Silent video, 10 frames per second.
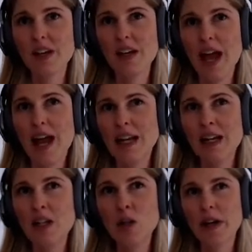any
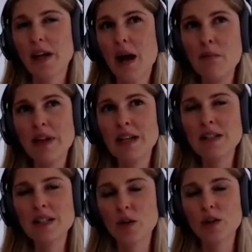new
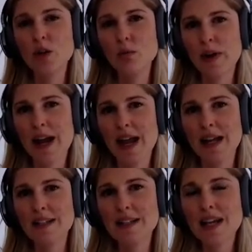incumbents or new
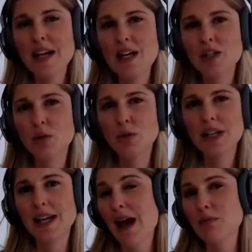brands to really
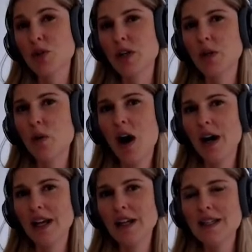capture a new
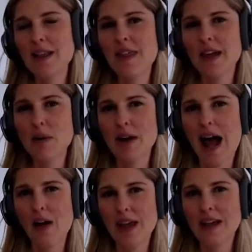audience and think about
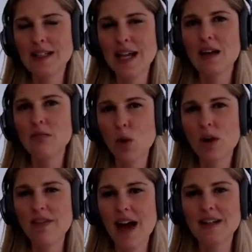how they can take more
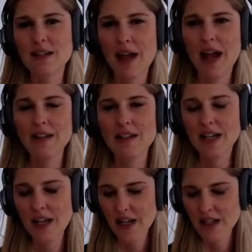of that demand.
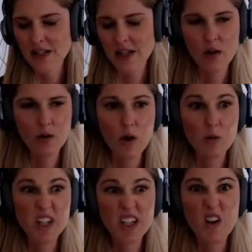So a
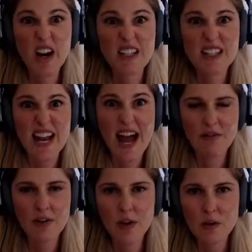really great stat
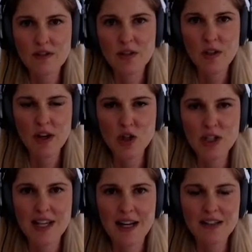for those of you that are
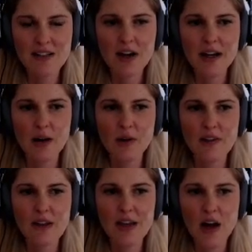just getting started out in
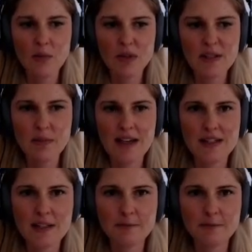the e-commerce space.